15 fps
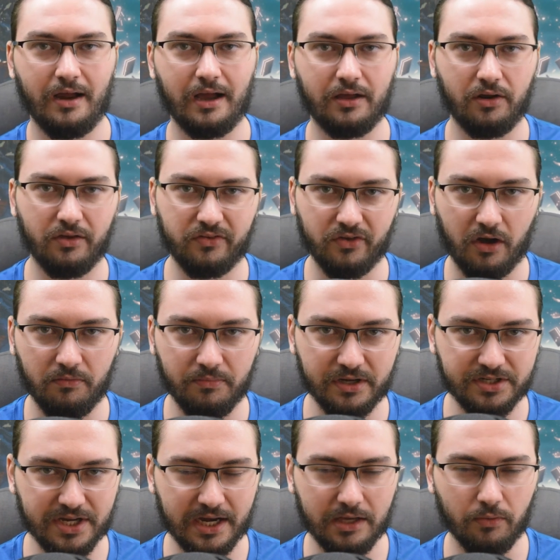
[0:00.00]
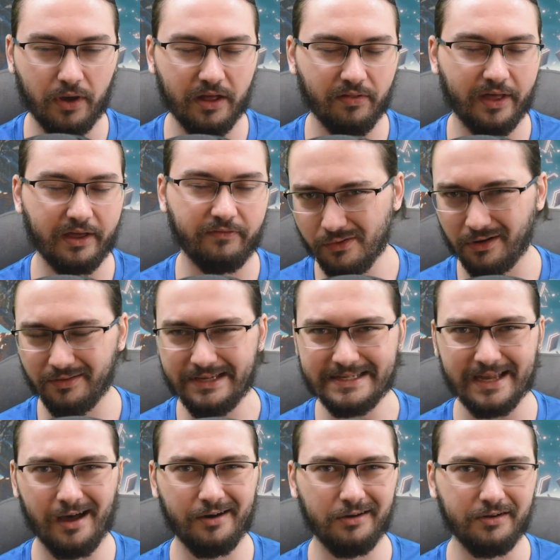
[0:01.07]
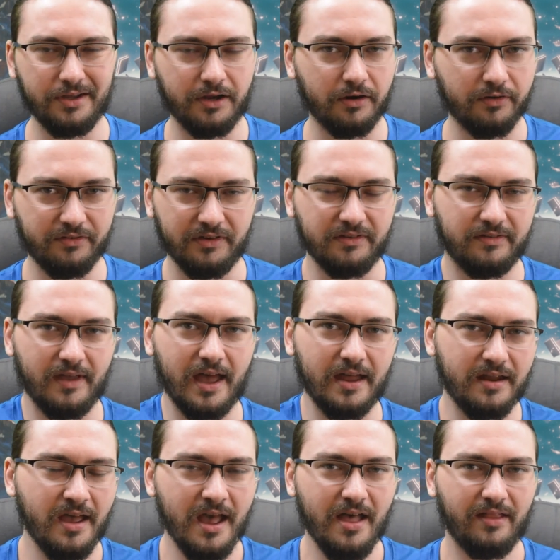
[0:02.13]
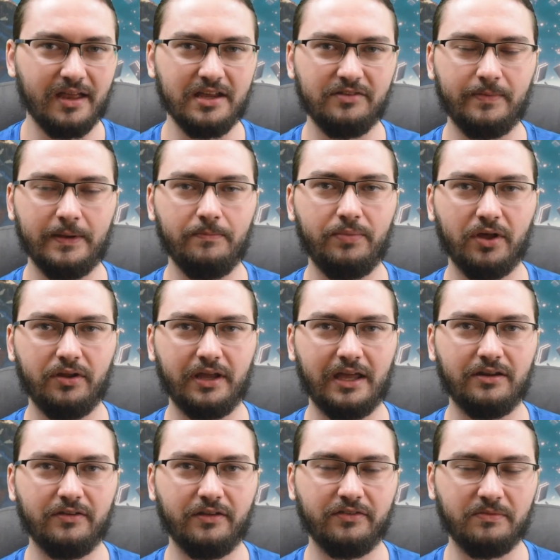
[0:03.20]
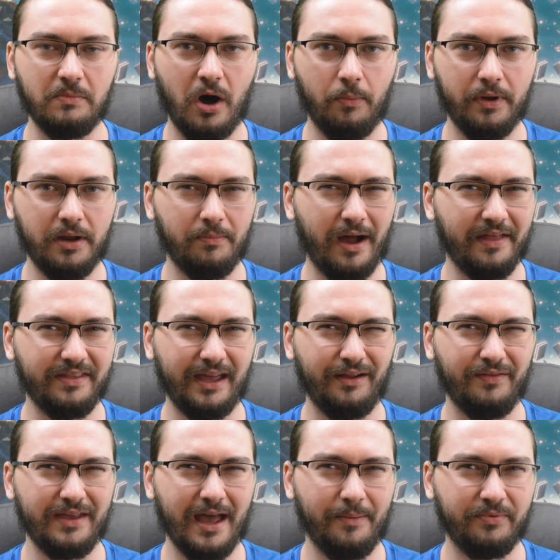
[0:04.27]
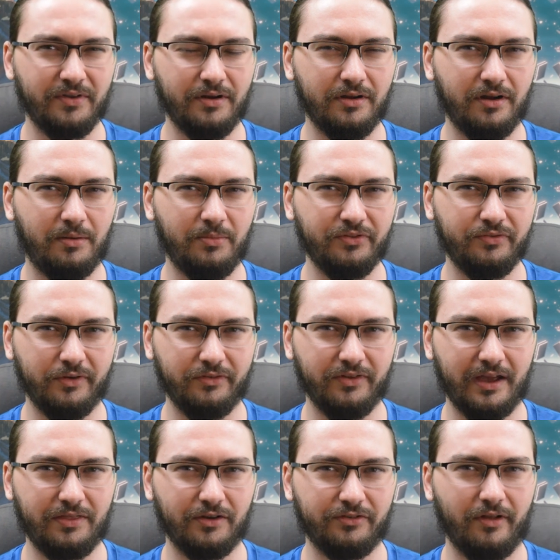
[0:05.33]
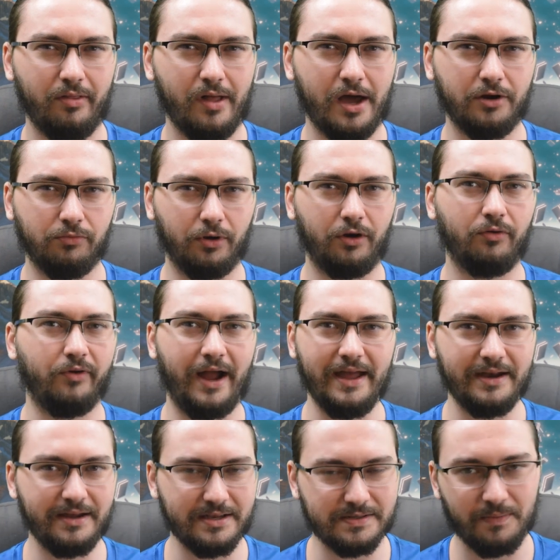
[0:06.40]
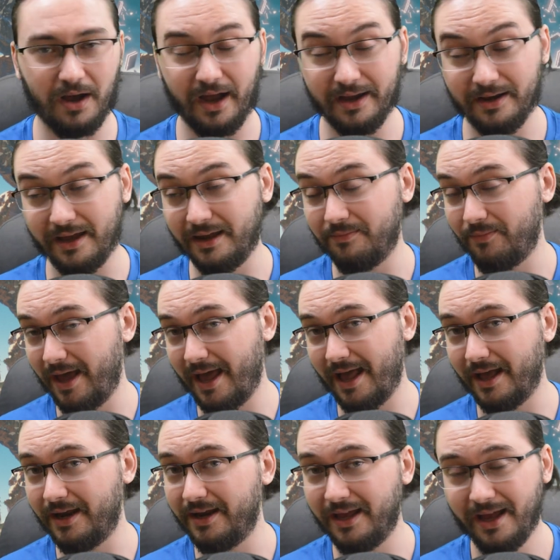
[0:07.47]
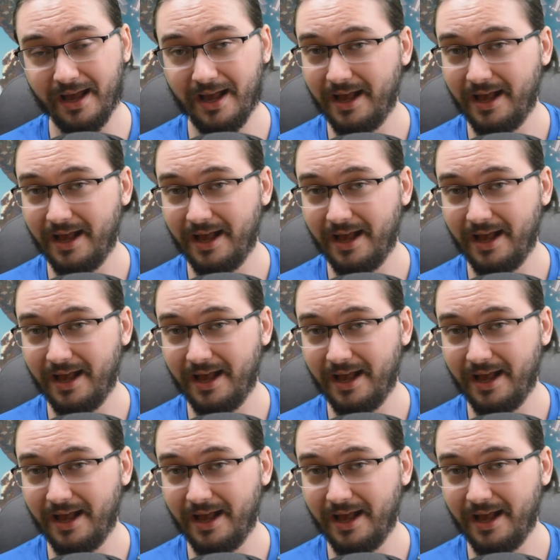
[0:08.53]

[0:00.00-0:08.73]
not going to solve much anyway. Like, or at least a hundred years, he said, that he's been building into this moment. And by the end of the episode, it almost feels like there's a lot of regret in his mind. And man,